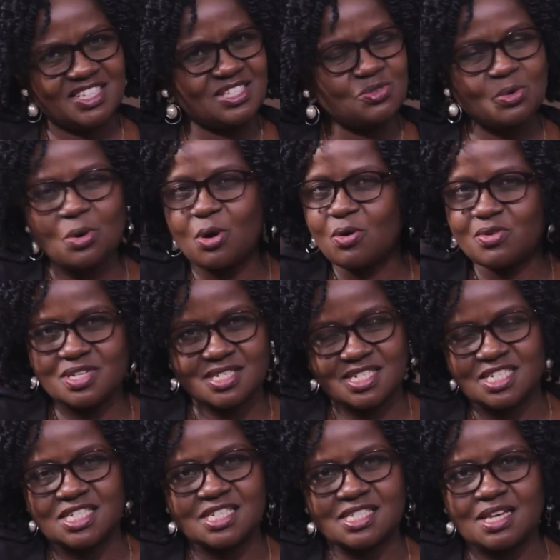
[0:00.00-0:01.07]
It will always
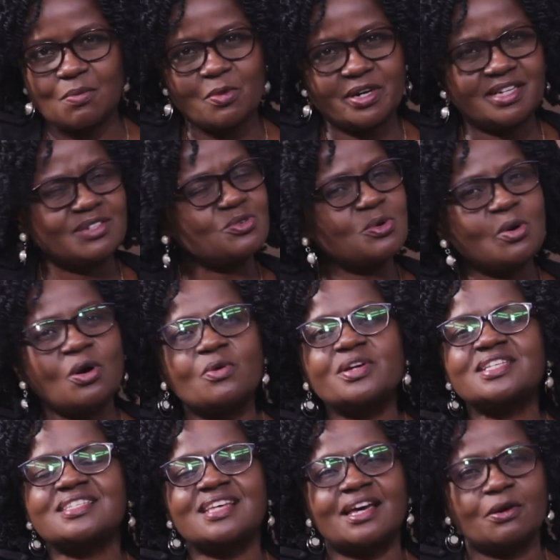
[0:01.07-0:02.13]
change someone. It will
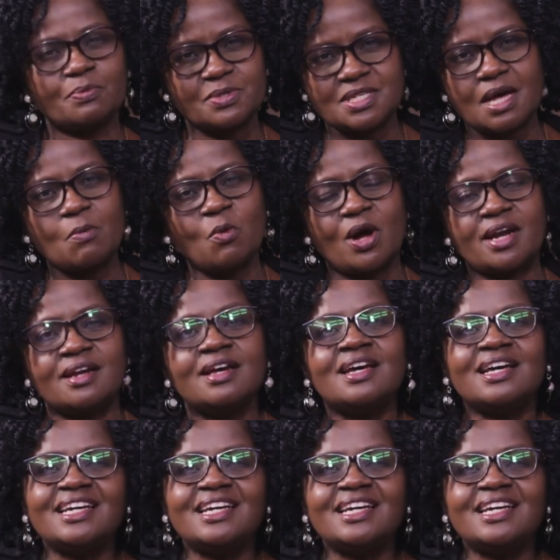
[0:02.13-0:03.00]
always help someone.